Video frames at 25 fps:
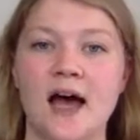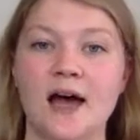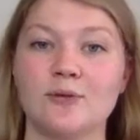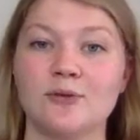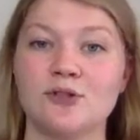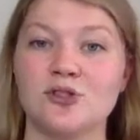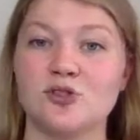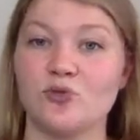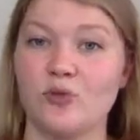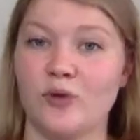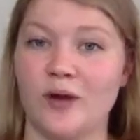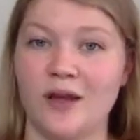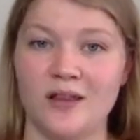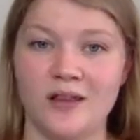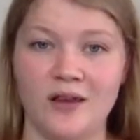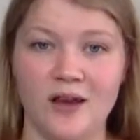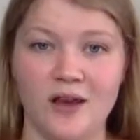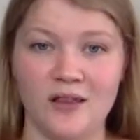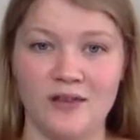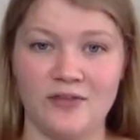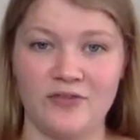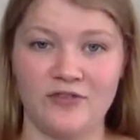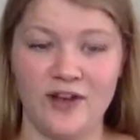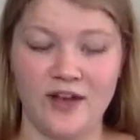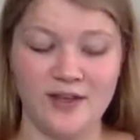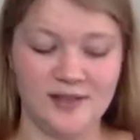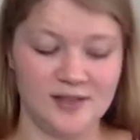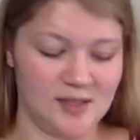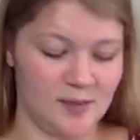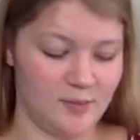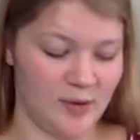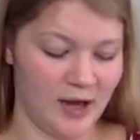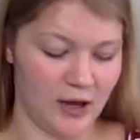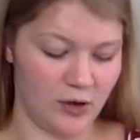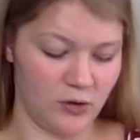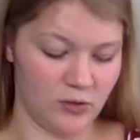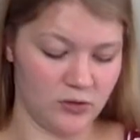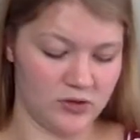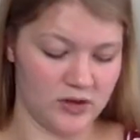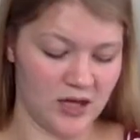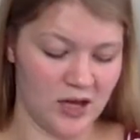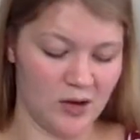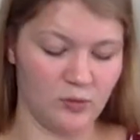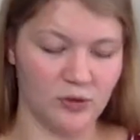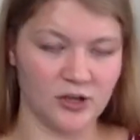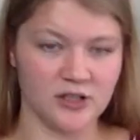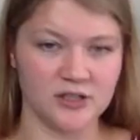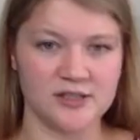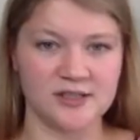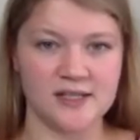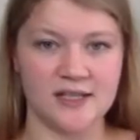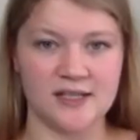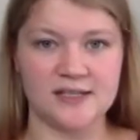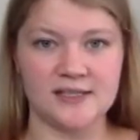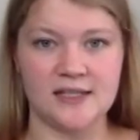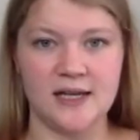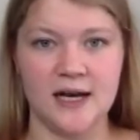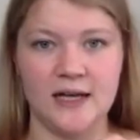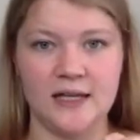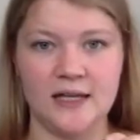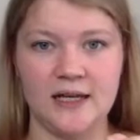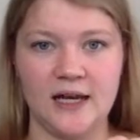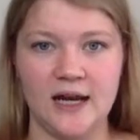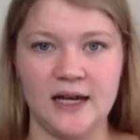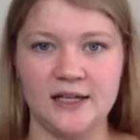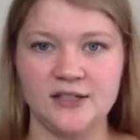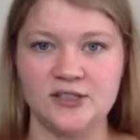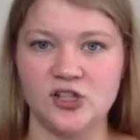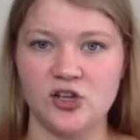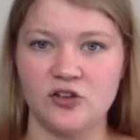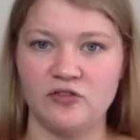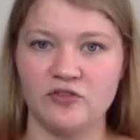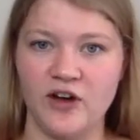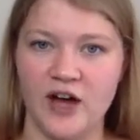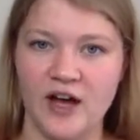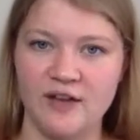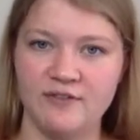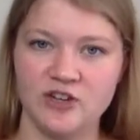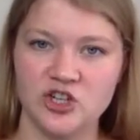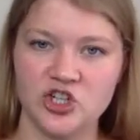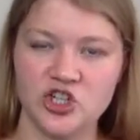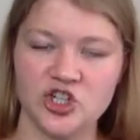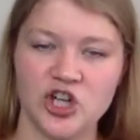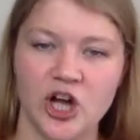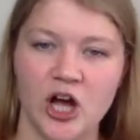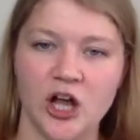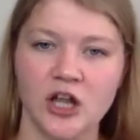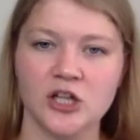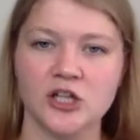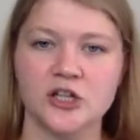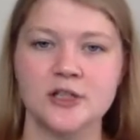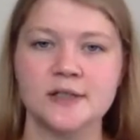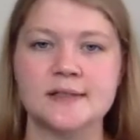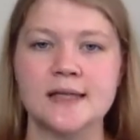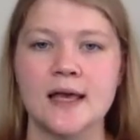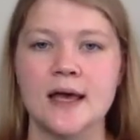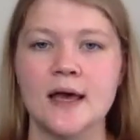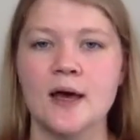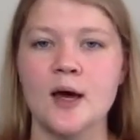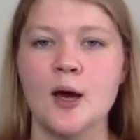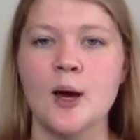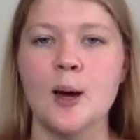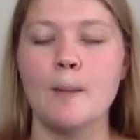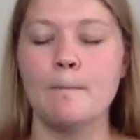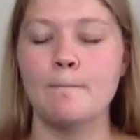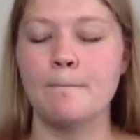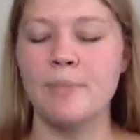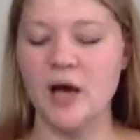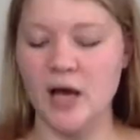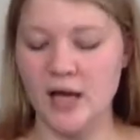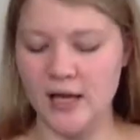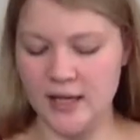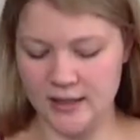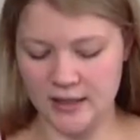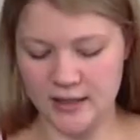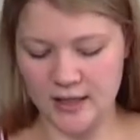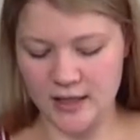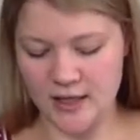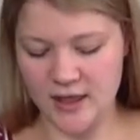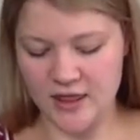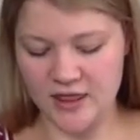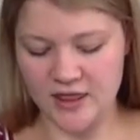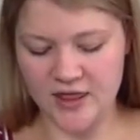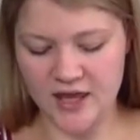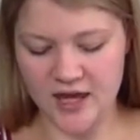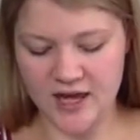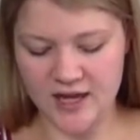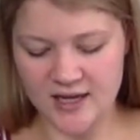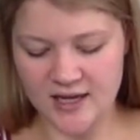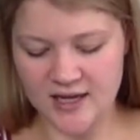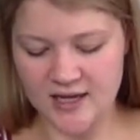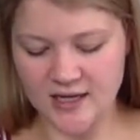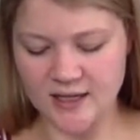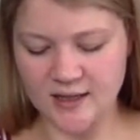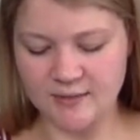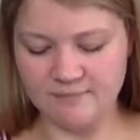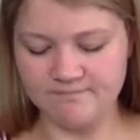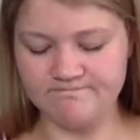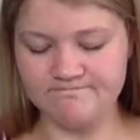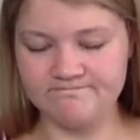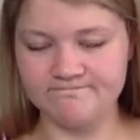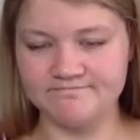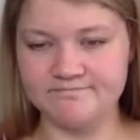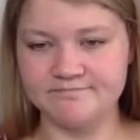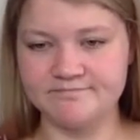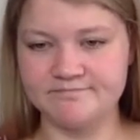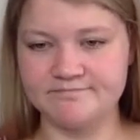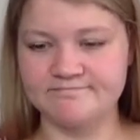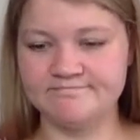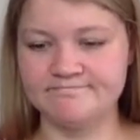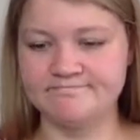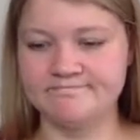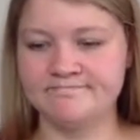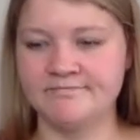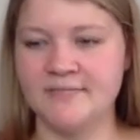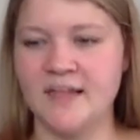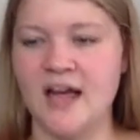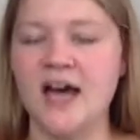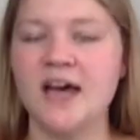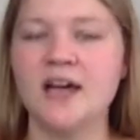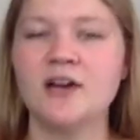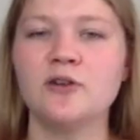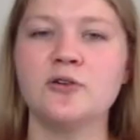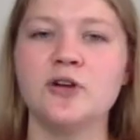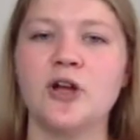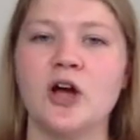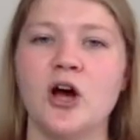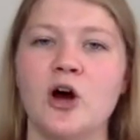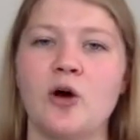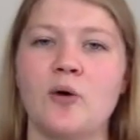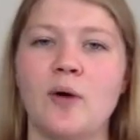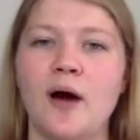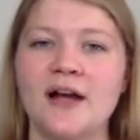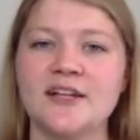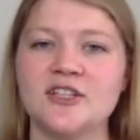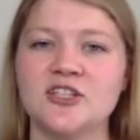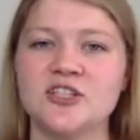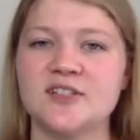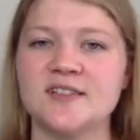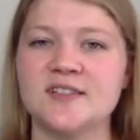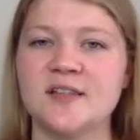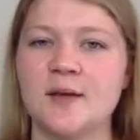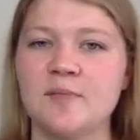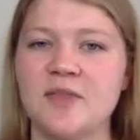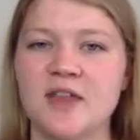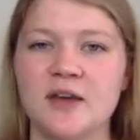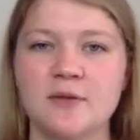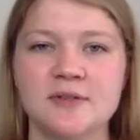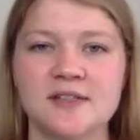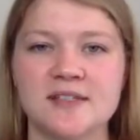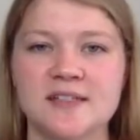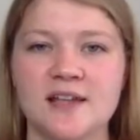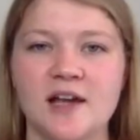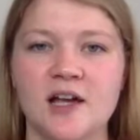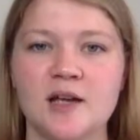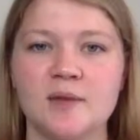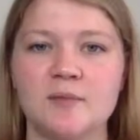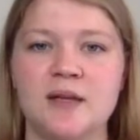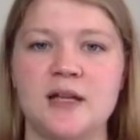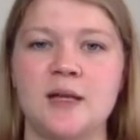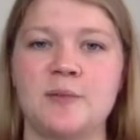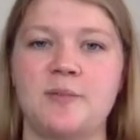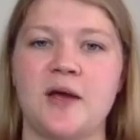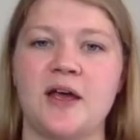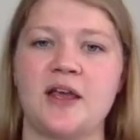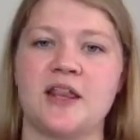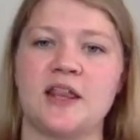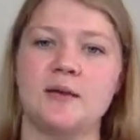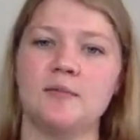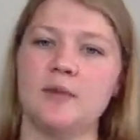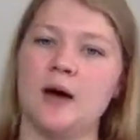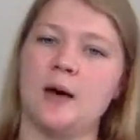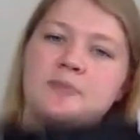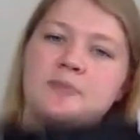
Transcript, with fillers: I was really on the fence about. They were $6.99, so five-ish dollars, but they, I don't know, I just, something was telling me to pick them